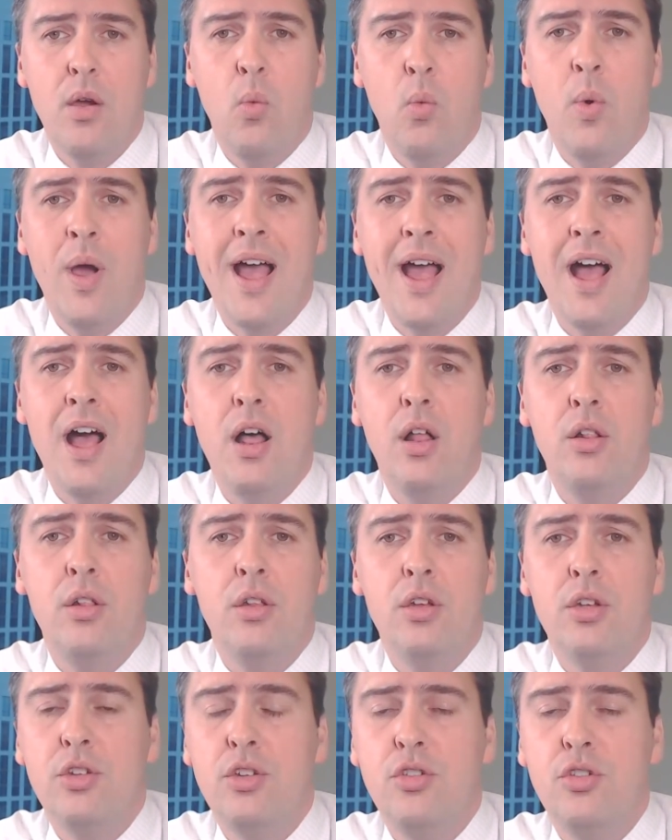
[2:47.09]

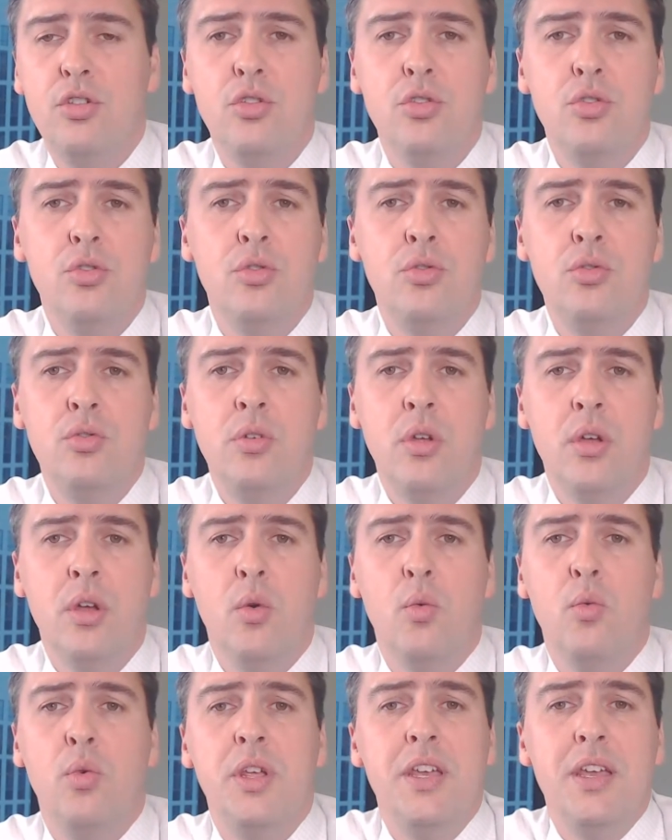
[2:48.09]
while you
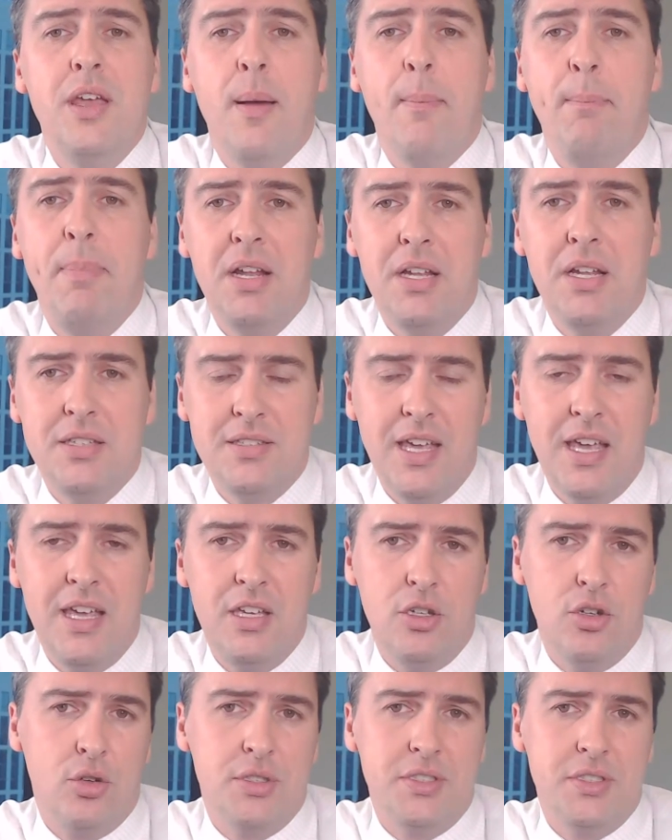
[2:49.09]

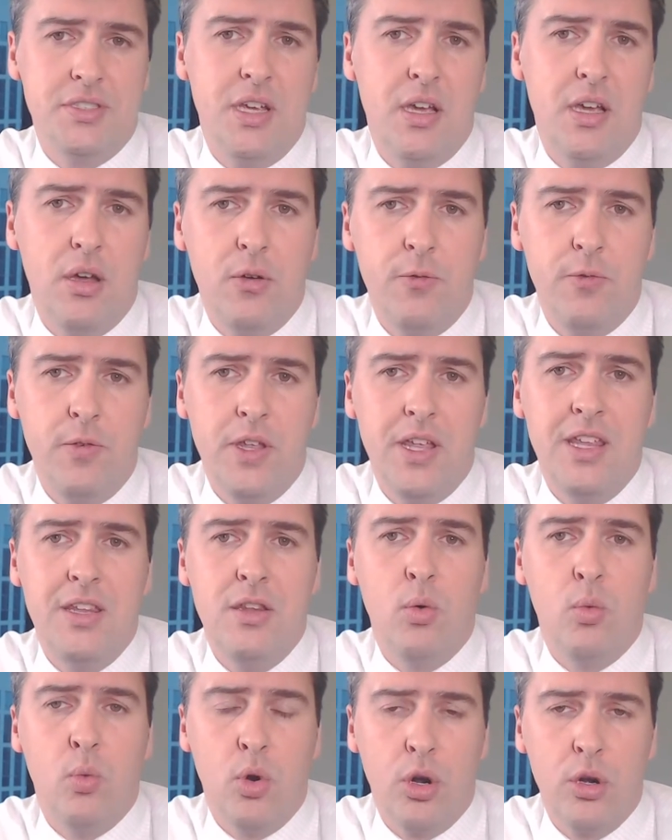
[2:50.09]
rehabilitate yourself in
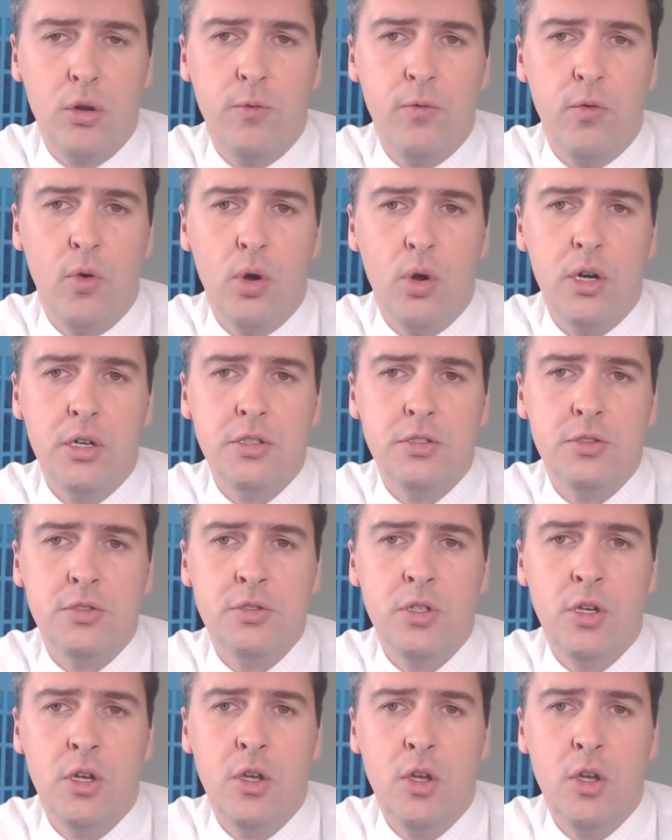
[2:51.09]
the workforce